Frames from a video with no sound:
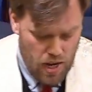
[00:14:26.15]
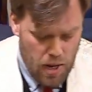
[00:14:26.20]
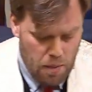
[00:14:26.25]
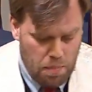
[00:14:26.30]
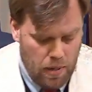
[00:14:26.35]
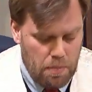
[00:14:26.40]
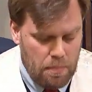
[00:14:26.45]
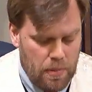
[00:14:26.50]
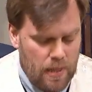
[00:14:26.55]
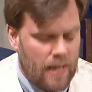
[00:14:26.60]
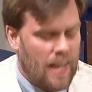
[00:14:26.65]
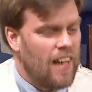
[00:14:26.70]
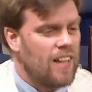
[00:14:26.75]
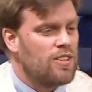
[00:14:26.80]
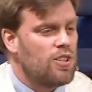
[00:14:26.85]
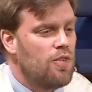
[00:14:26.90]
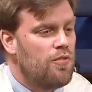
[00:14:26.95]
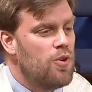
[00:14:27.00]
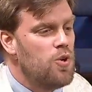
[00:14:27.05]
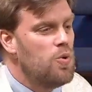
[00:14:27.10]
but because
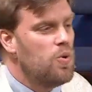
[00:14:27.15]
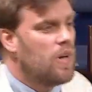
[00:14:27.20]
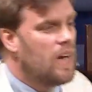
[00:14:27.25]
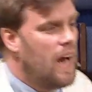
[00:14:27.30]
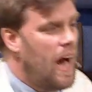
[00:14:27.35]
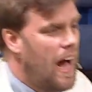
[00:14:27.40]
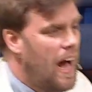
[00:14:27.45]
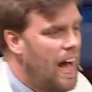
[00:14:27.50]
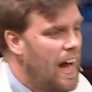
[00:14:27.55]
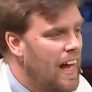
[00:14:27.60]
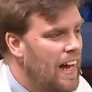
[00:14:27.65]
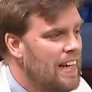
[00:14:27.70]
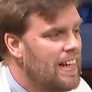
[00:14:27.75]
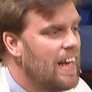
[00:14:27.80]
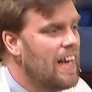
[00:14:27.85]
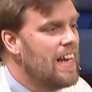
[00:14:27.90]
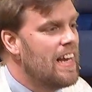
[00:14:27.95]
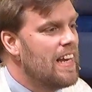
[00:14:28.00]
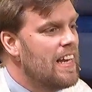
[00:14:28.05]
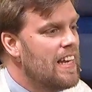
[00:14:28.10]
of who God
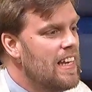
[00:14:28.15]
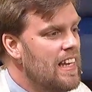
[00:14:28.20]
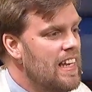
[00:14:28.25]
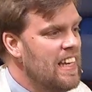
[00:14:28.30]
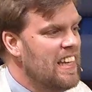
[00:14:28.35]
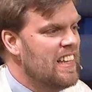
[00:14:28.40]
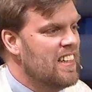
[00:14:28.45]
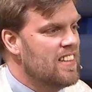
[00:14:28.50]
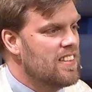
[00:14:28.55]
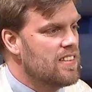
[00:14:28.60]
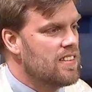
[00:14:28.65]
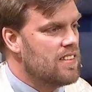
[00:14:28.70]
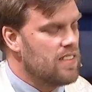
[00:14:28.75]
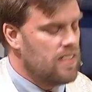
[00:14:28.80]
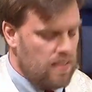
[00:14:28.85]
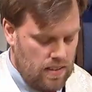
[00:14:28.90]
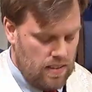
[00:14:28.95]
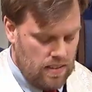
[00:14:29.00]
is.